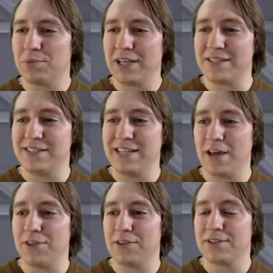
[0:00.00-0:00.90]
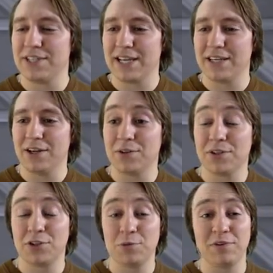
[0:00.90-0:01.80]
You play as death in the second. Oh,
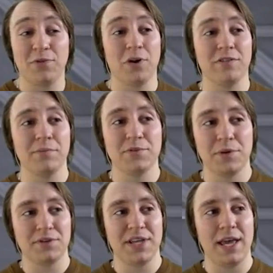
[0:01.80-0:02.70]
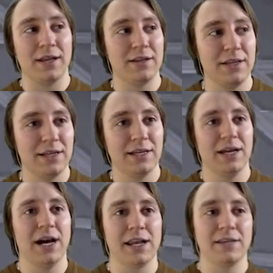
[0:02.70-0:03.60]
so there should be 4 of them, is what you're saying.
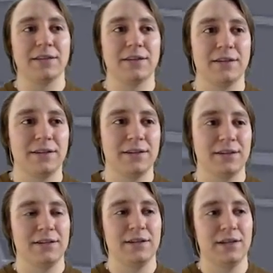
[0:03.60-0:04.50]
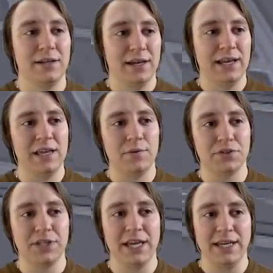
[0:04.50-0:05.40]
Got it. I get
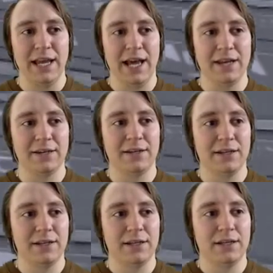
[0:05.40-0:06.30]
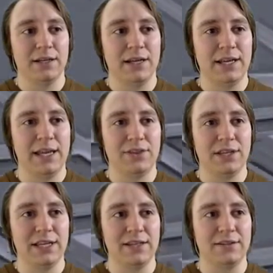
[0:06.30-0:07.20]
what you're getting at. I get the
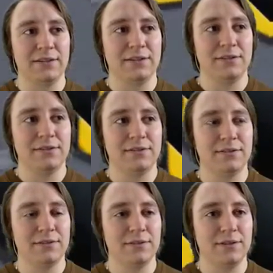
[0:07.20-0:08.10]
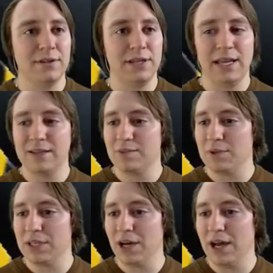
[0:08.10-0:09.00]
getting. The getting's
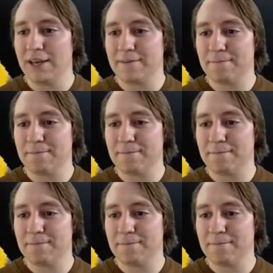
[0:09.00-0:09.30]
been got.